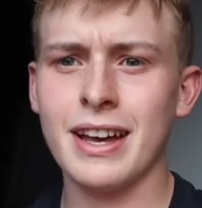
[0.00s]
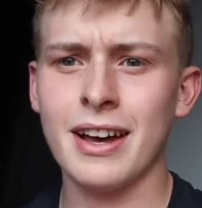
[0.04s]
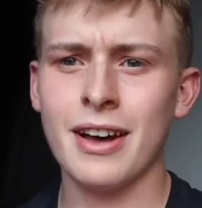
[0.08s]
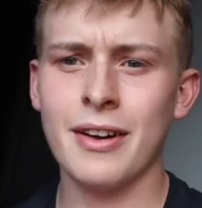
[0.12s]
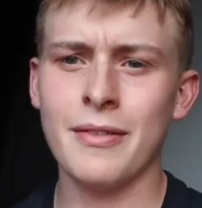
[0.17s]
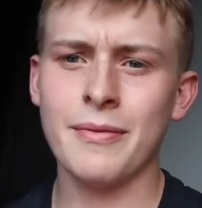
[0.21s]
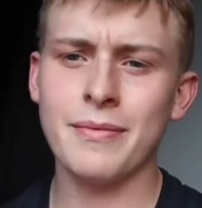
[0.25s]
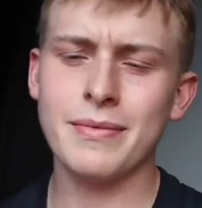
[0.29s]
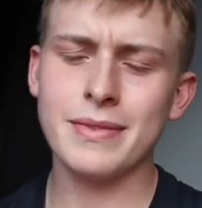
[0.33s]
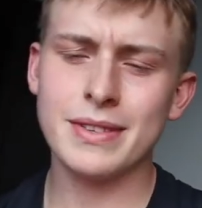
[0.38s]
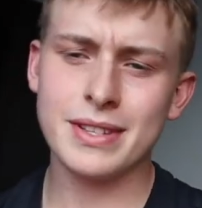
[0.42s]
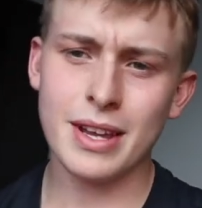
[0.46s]

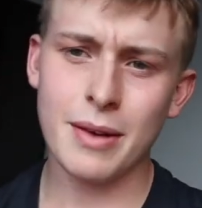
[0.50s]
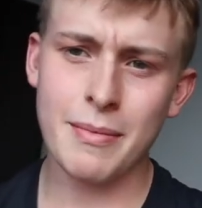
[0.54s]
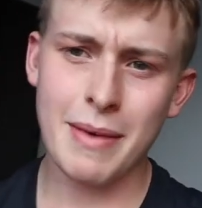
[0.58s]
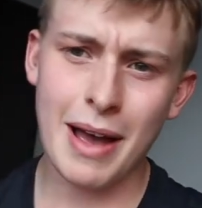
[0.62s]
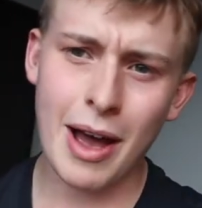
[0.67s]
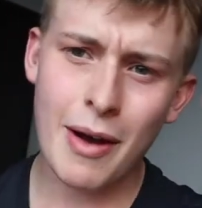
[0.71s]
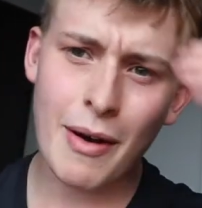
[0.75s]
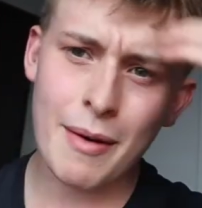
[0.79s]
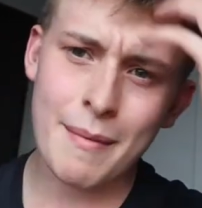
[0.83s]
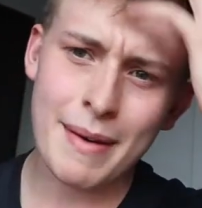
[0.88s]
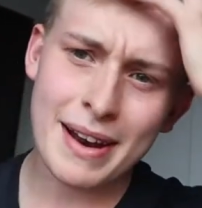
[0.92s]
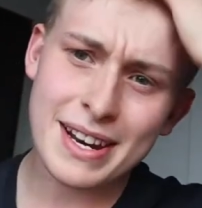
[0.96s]
um,
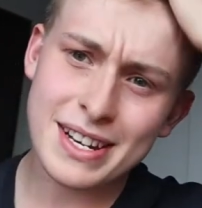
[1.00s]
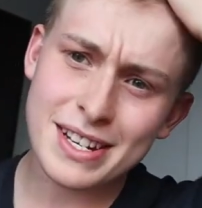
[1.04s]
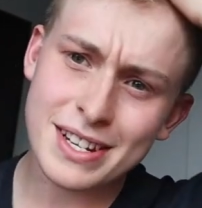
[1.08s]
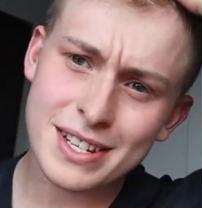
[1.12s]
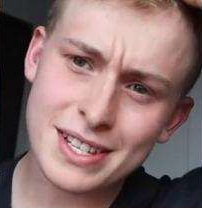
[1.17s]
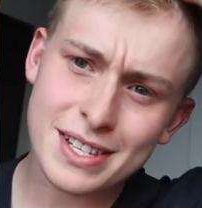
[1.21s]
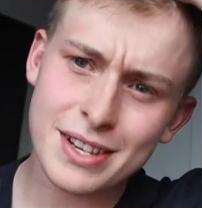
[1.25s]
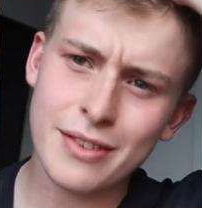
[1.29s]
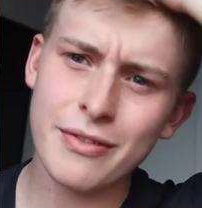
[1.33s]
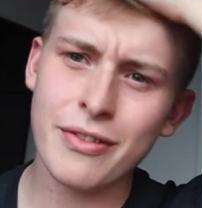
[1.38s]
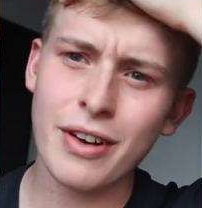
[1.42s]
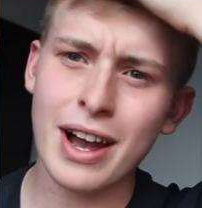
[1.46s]
somehow I managed to
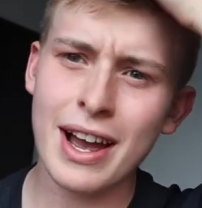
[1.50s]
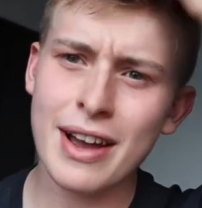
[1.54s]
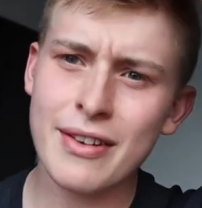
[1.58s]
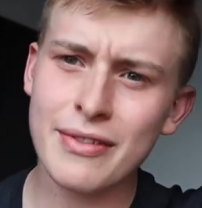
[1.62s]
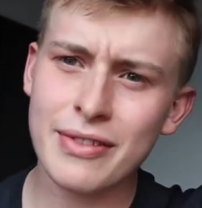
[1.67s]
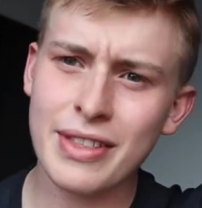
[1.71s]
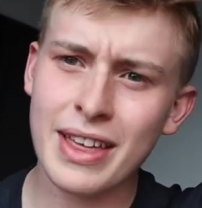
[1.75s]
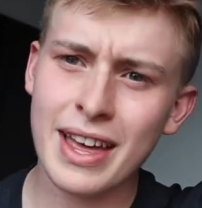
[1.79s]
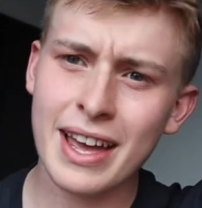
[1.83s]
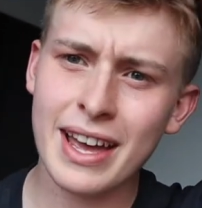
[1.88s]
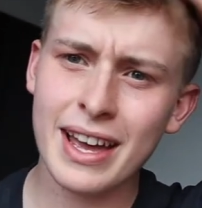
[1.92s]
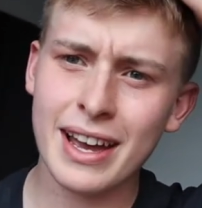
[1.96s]

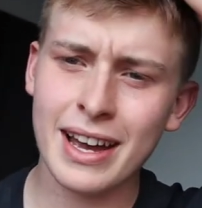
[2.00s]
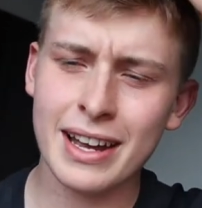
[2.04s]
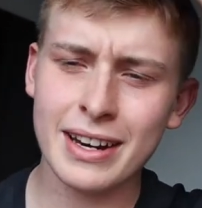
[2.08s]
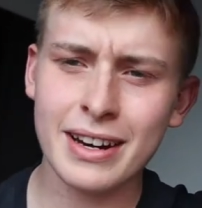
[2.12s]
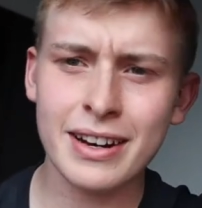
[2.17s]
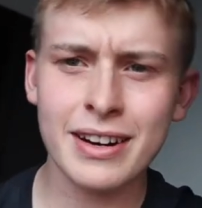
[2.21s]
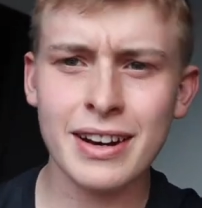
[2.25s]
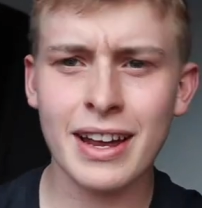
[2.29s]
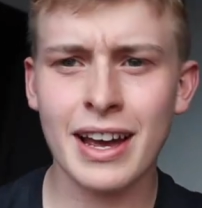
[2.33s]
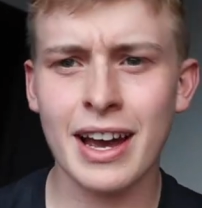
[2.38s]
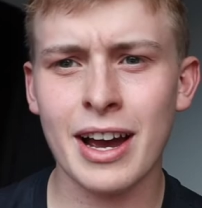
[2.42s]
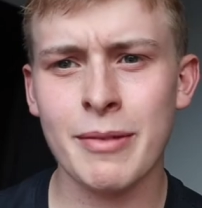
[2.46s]
survive that. I
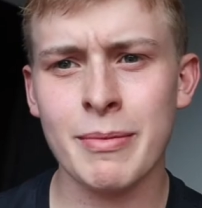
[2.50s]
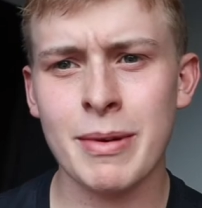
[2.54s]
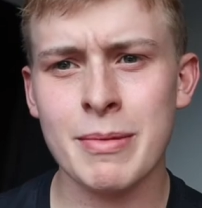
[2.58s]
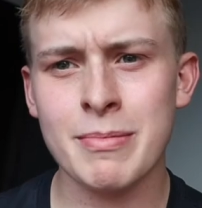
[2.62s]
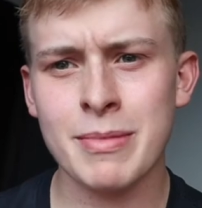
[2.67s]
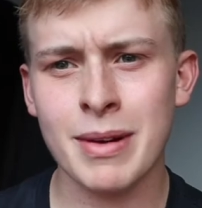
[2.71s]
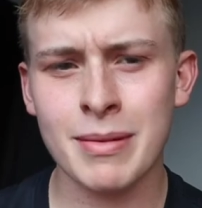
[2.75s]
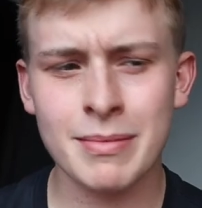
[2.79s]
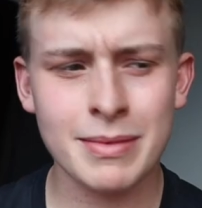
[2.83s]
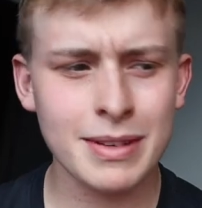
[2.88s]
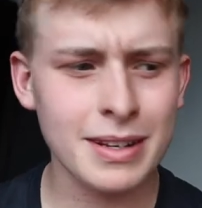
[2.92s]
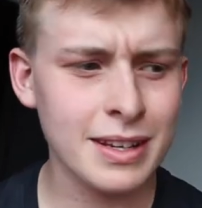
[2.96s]
don't know how my
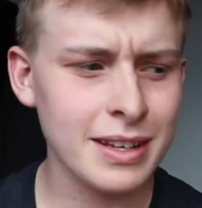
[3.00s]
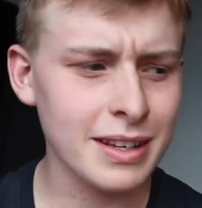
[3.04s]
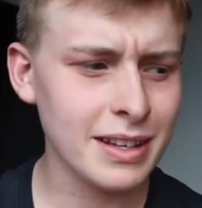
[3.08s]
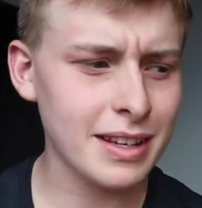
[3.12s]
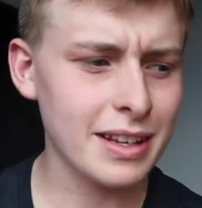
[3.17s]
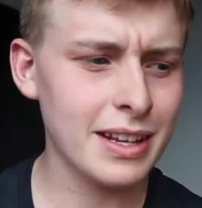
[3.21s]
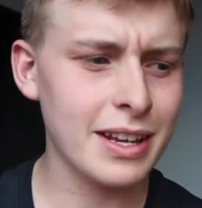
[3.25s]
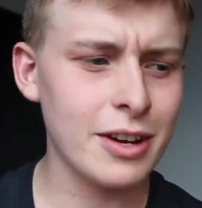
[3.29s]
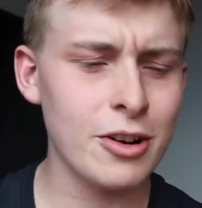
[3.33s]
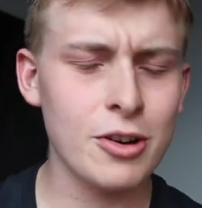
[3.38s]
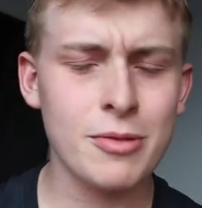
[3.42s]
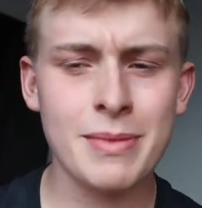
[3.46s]
mum didn't
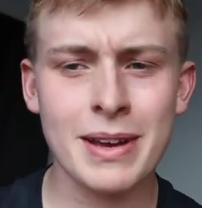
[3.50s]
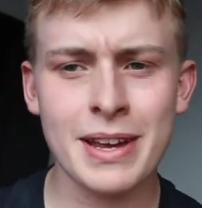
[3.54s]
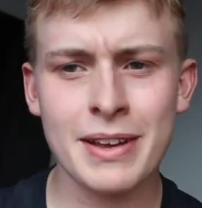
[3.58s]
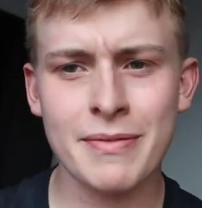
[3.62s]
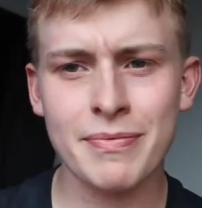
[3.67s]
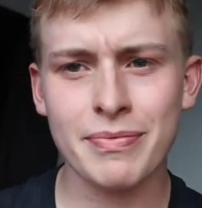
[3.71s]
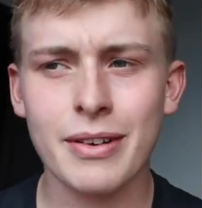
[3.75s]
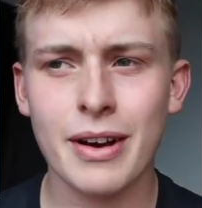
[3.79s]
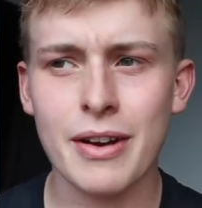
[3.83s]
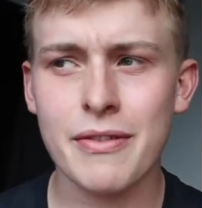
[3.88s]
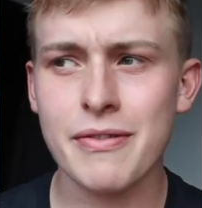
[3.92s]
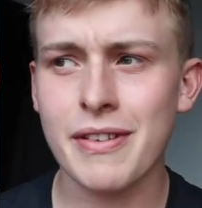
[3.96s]
kill me.
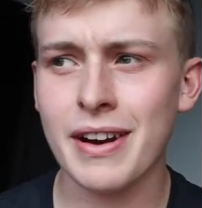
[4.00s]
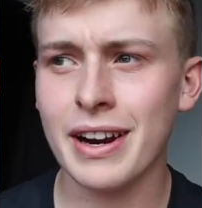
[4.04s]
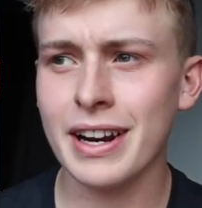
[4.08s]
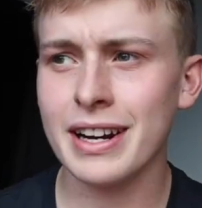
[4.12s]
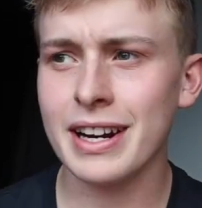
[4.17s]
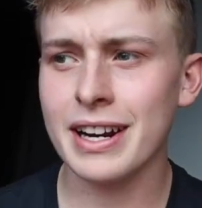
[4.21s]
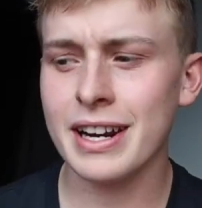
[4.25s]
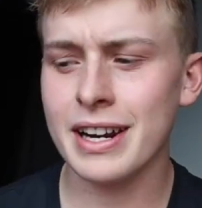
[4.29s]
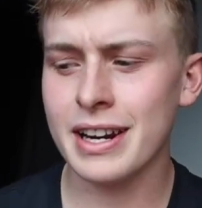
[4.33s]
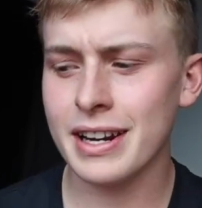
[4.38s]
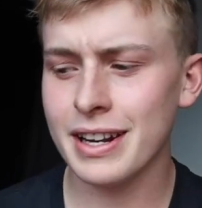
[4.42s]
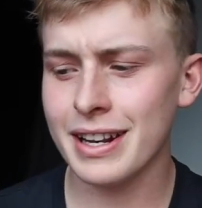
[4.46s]
Quite
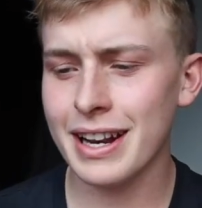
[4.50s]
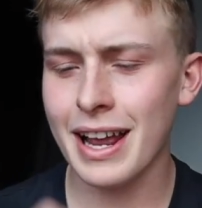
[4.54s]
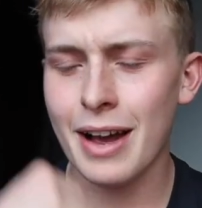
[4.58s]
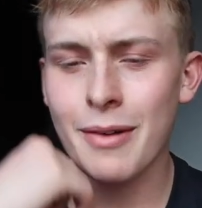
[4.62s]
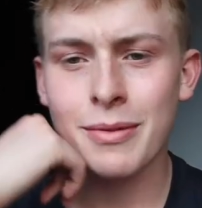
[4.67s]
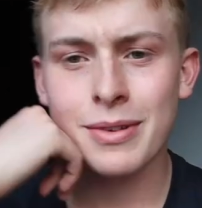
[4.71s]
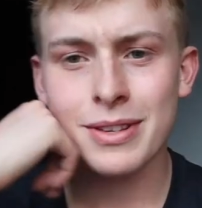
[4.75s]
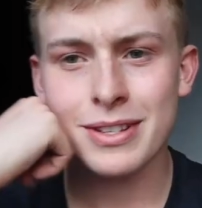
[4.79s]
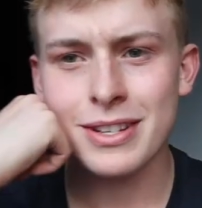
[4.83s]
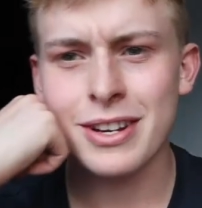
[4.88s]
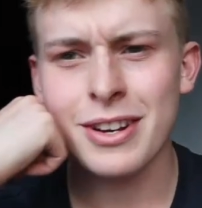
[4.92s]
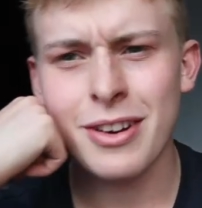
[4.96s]
frankly, that
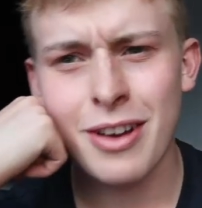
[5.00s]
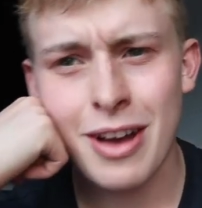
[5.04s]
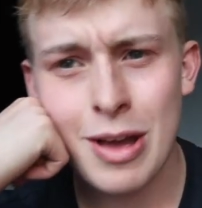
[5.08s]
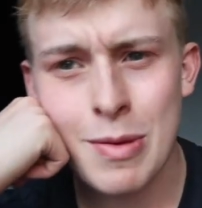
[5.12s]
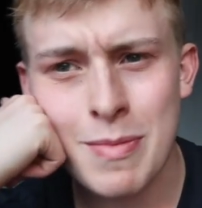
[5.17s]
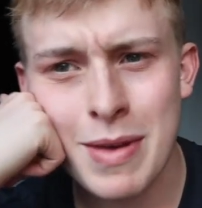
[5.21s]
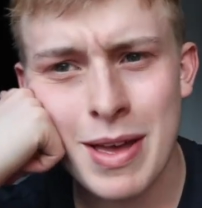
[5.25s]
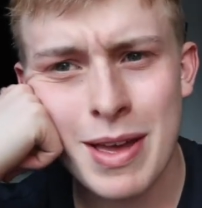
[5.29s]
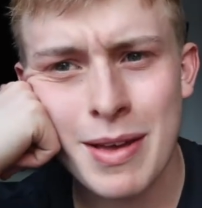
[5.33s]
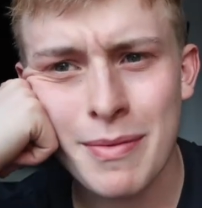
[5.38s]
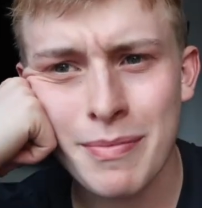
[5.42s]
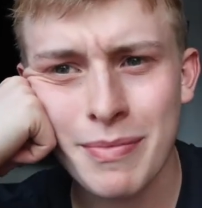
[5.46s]
was a
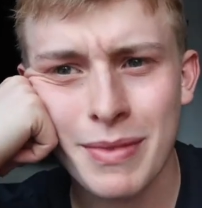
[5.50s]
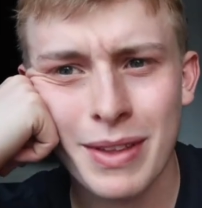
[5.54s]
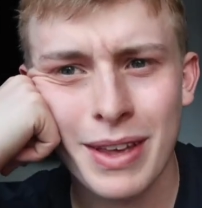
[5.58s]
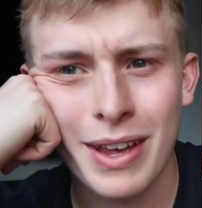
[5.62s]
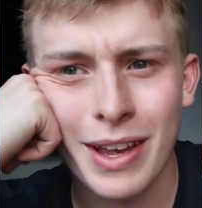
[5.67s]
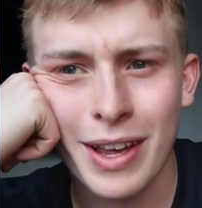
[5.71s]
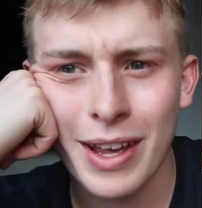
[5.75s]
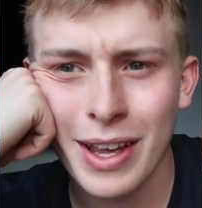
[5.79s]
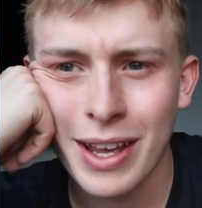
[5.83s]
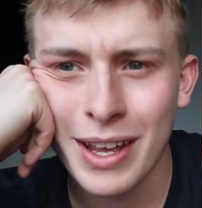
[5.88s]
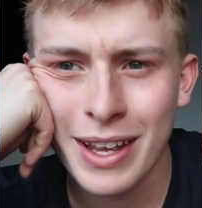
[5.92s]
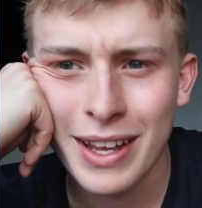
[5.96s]
nightmare.
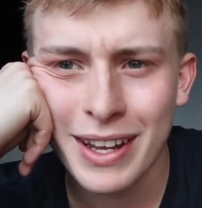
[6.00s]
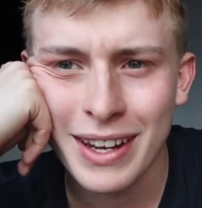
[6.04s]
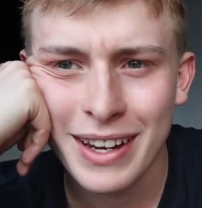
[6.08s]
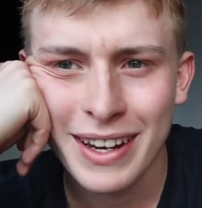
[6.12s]
Uh,